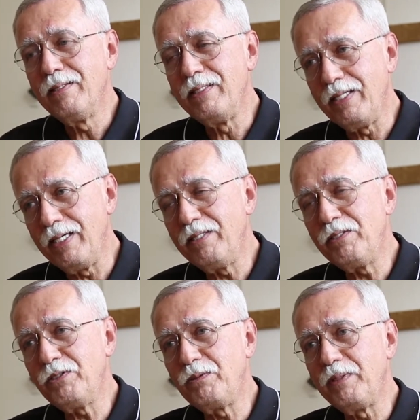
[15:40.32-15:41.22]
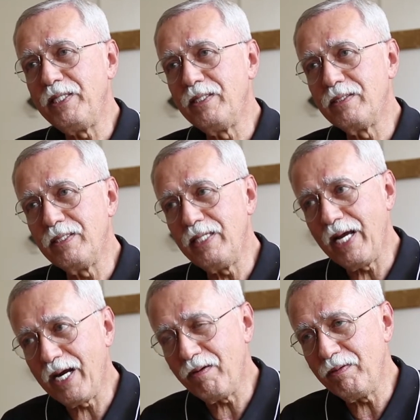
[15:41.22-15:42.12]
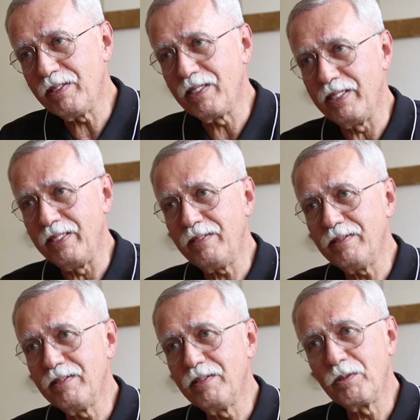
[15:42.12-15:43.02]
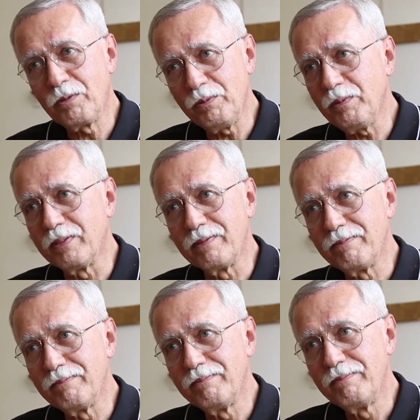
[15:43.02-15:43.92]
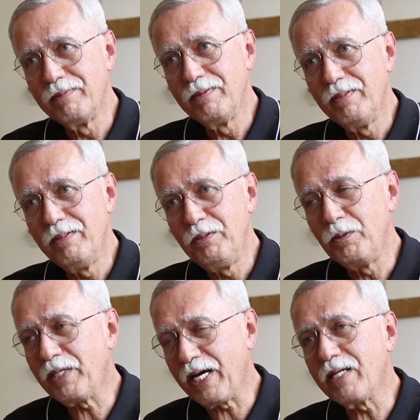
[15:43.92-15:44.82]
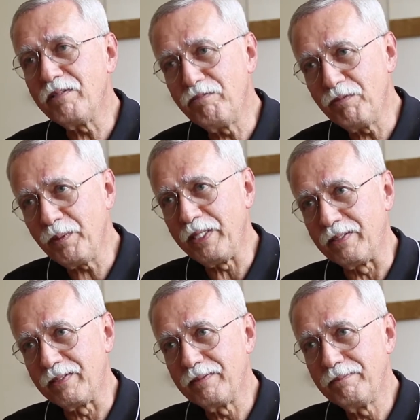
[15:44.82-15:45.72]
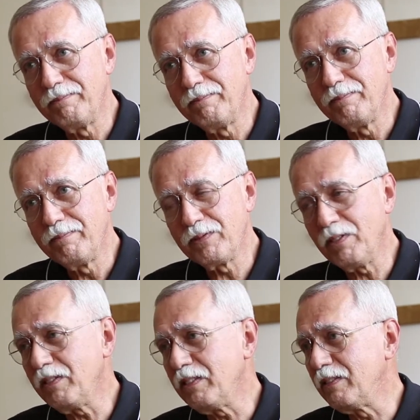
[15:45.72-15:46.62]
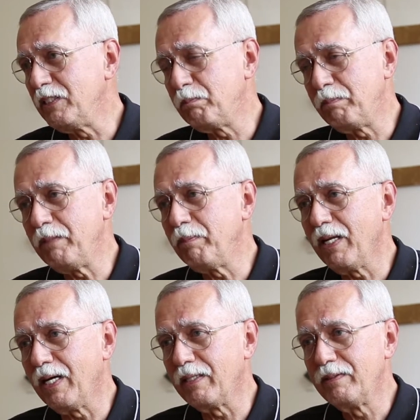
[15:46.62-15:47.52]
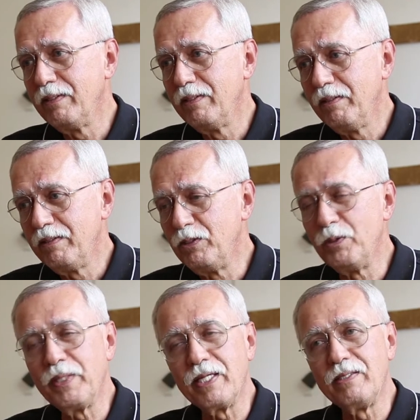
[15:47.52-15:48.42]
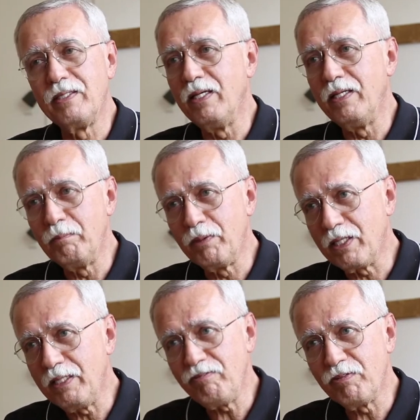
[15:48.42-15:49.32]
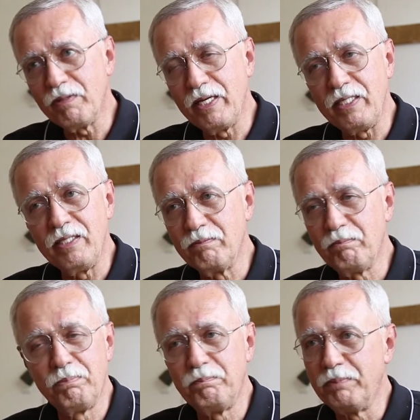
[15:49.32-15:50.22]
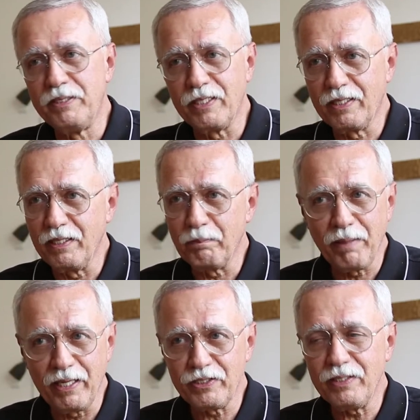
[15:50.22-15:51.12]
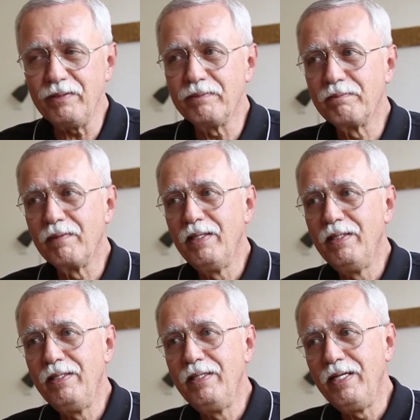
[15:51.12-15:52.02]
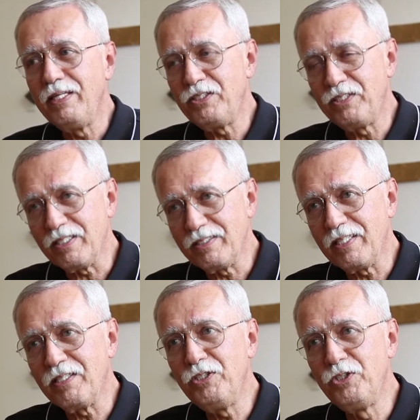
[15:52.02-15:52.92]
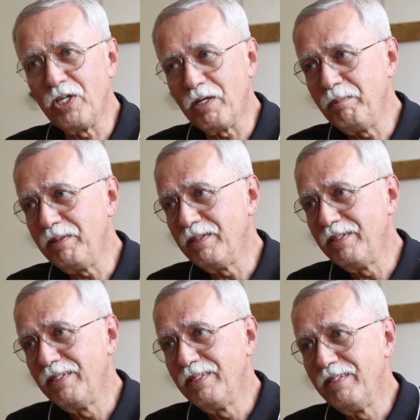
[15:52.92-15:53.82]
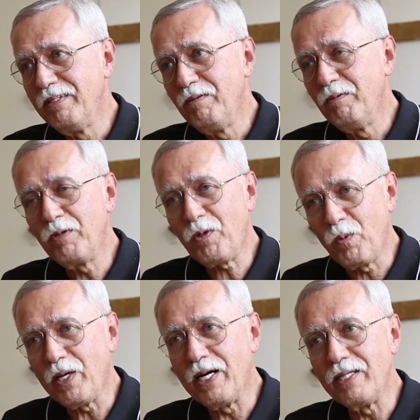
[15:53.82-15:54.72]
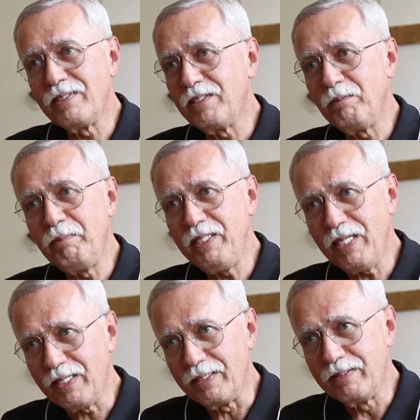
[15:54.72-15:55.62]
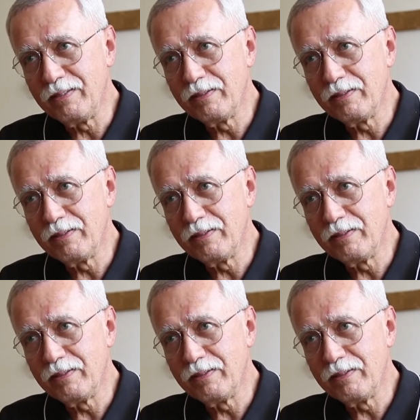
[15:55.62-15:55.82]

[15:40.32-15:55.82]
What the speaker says: The industry is inherently cruel. You can't avoid it. It's not that these people are doing it deliberately for any particular pleasure. It's just that the job requires it to be done.